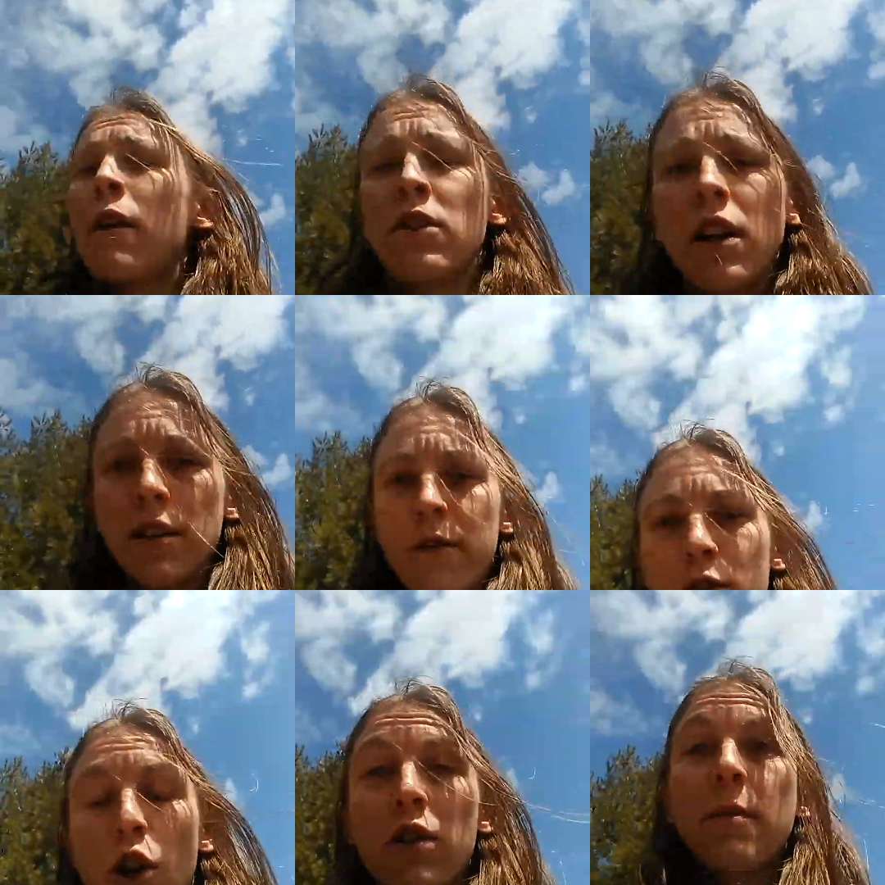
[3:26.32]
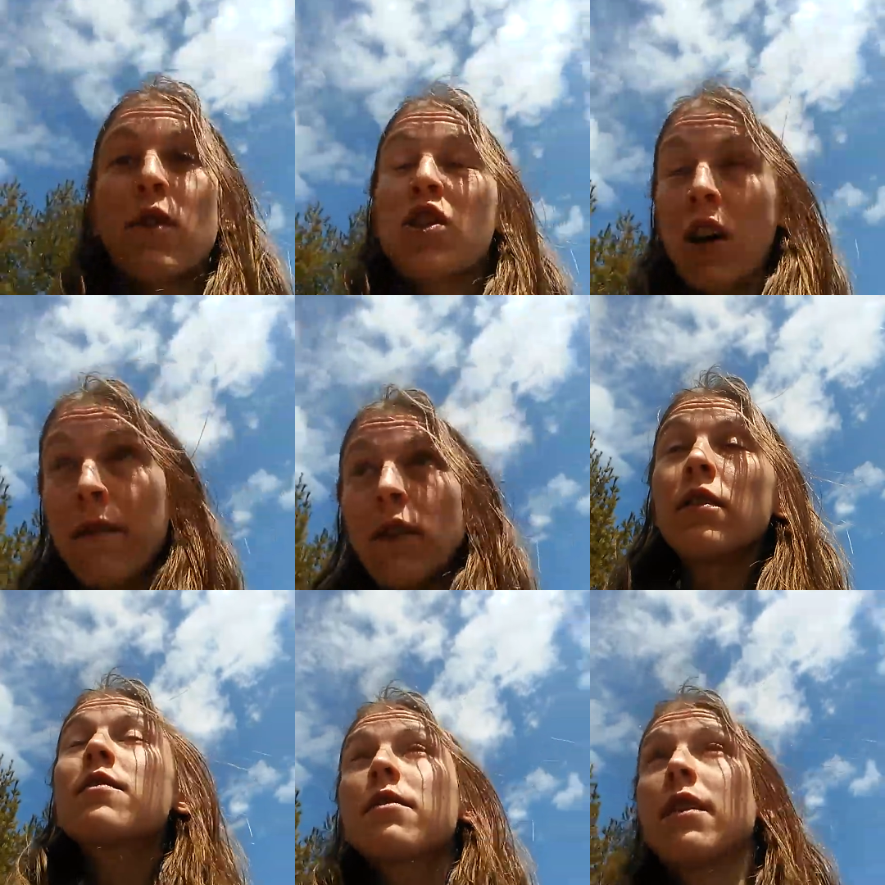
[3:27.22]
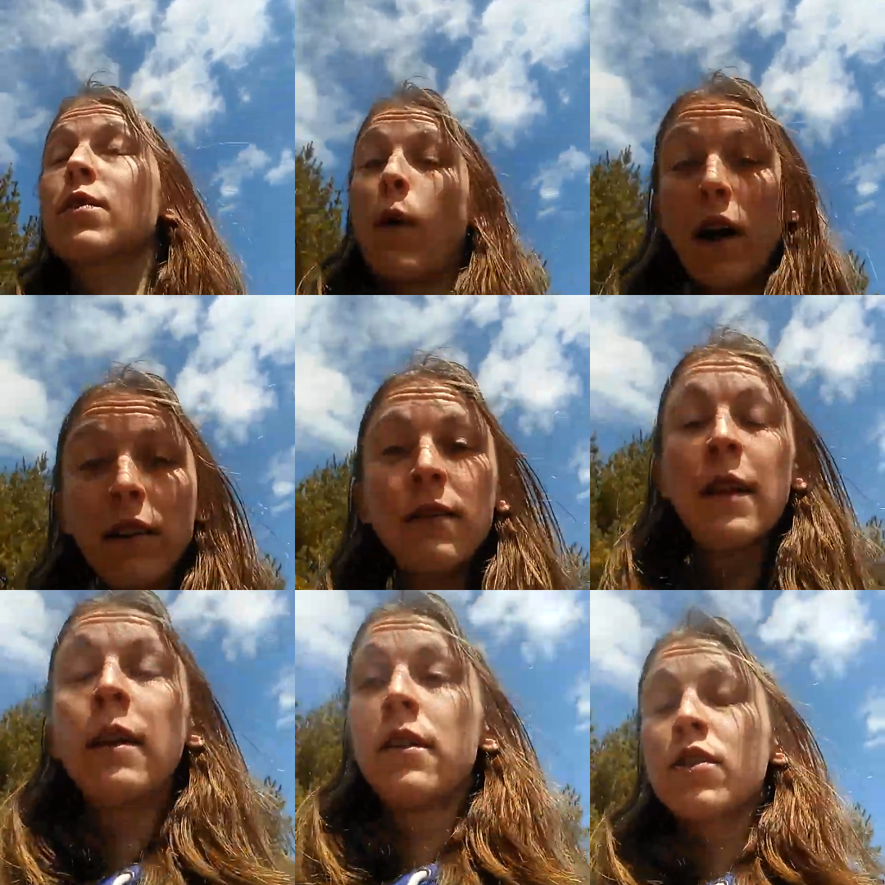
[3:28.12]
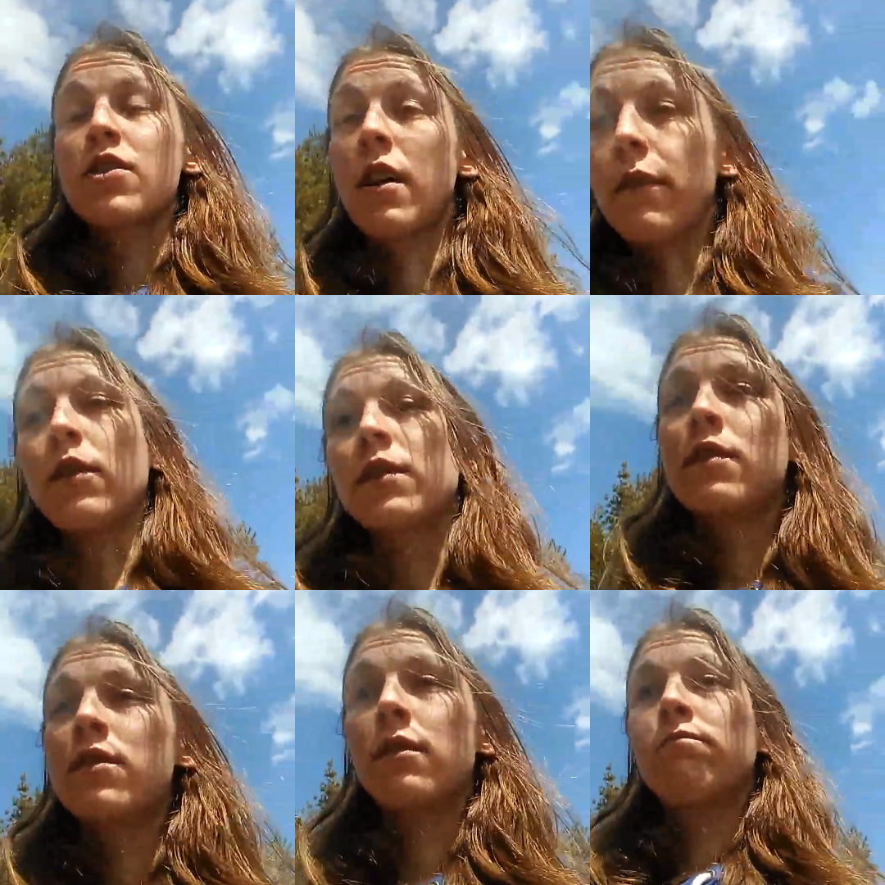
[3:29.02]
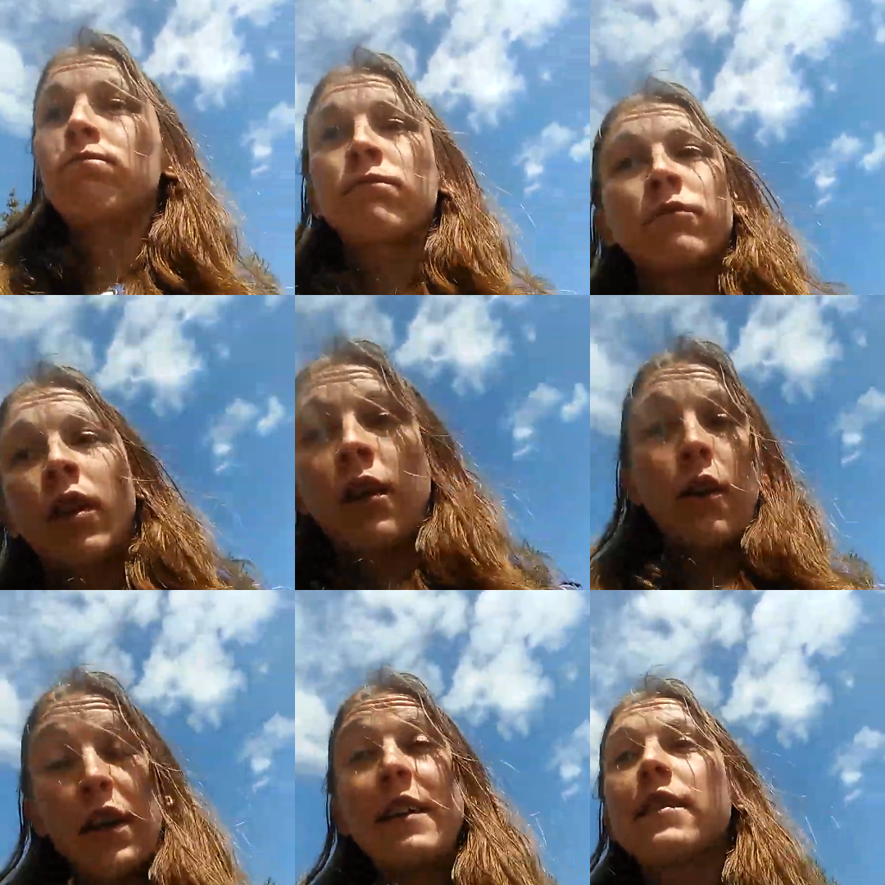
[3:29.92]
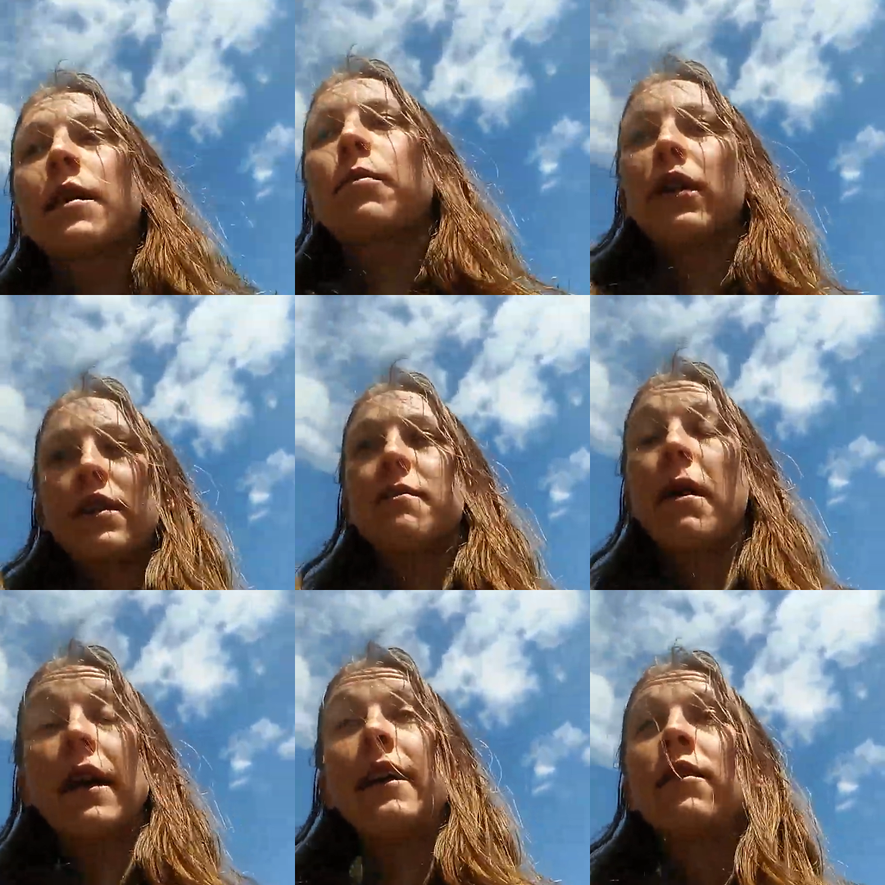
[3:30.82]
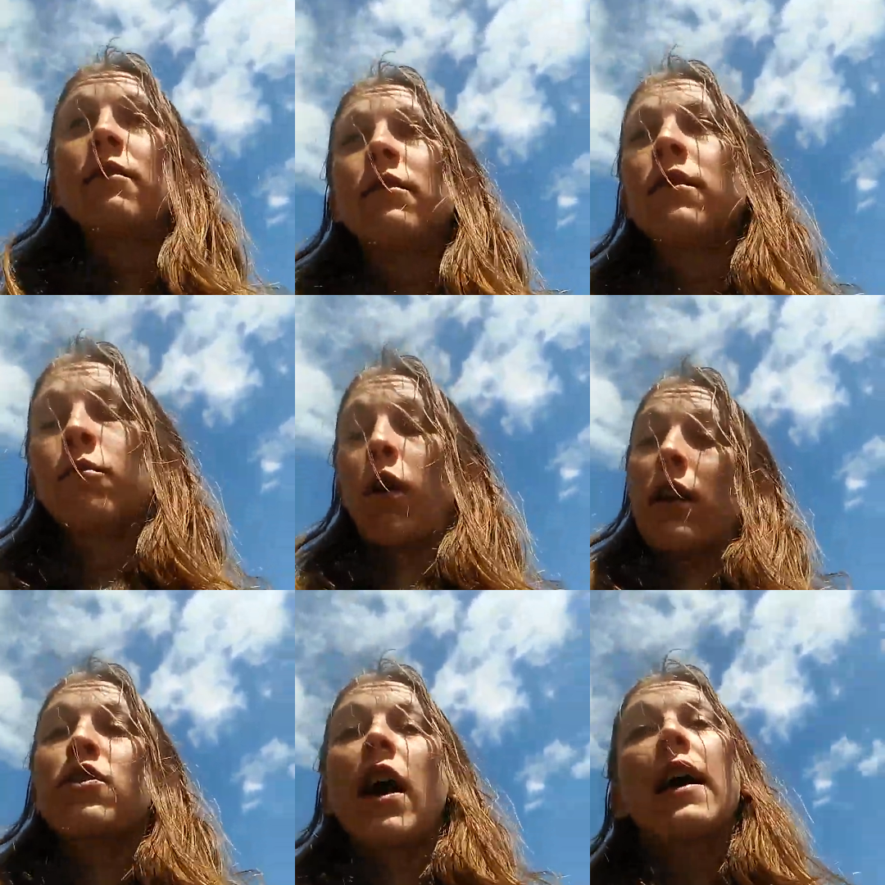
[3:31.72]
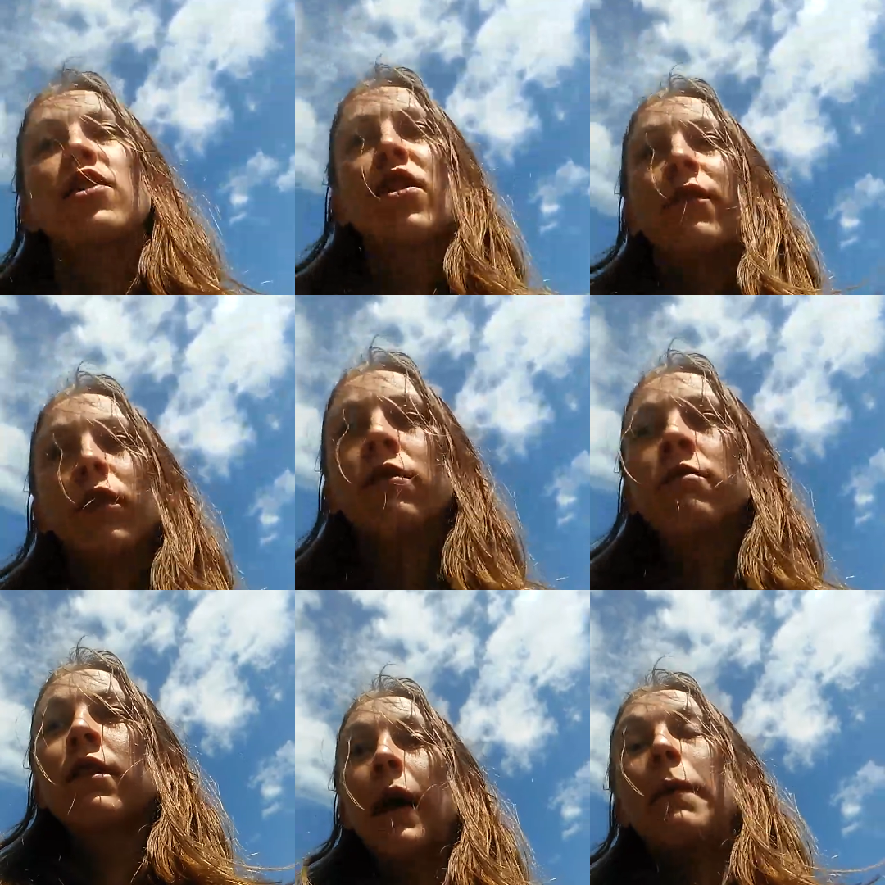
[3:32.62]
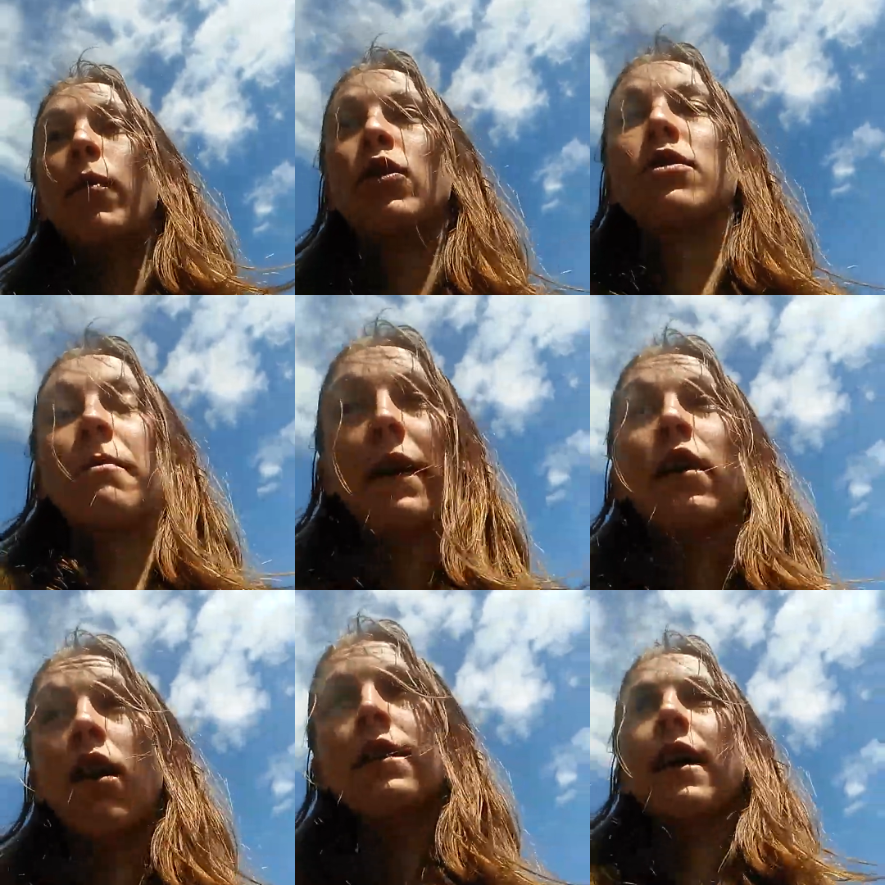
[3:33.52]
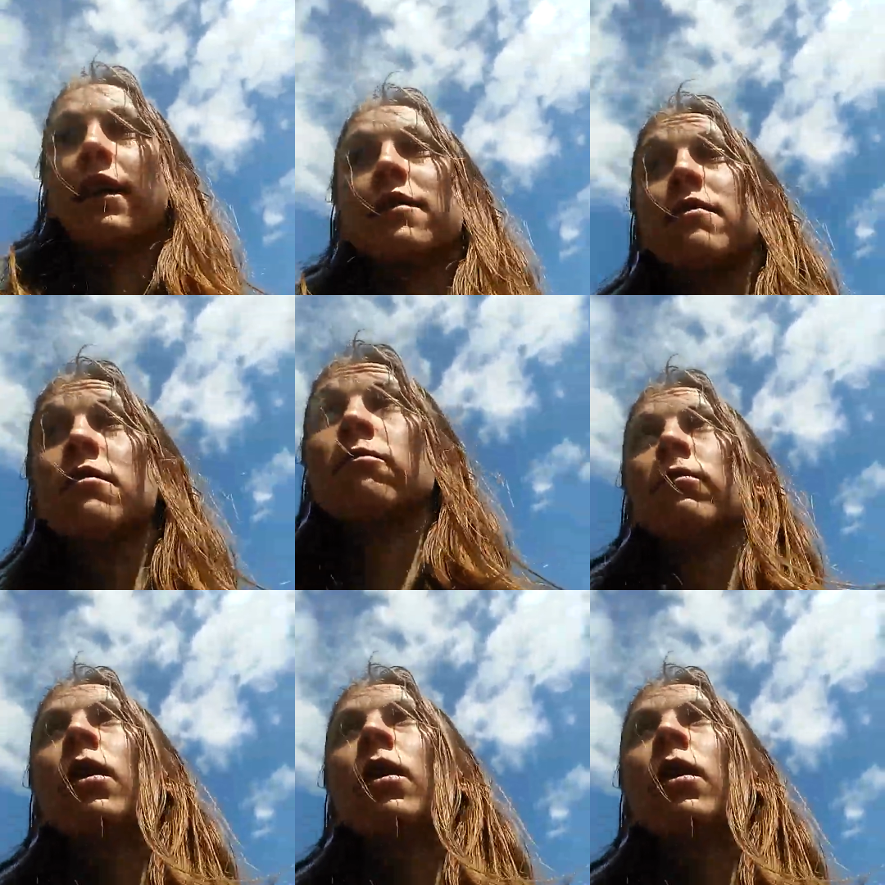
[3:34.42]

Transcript: There's lots of jokes about shovels as well. Shovels are easy to put into many, well, a shovel can be put into many contexts.